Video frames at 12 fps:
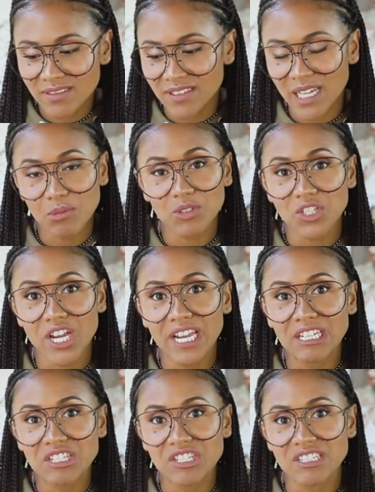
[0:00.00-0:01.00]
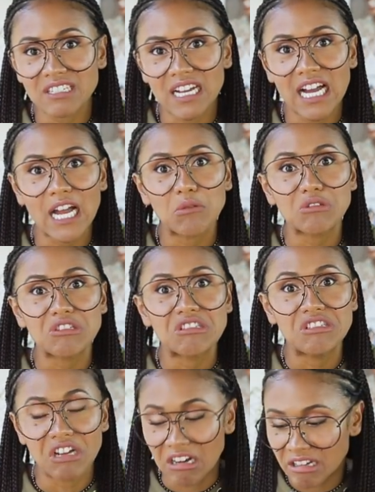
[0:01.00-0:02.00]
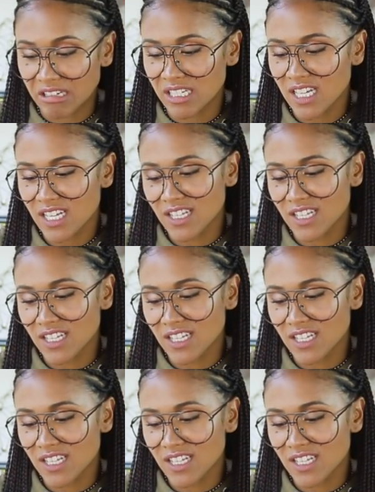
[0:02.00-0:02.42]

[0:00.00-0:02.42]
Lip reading: label changed, I was done.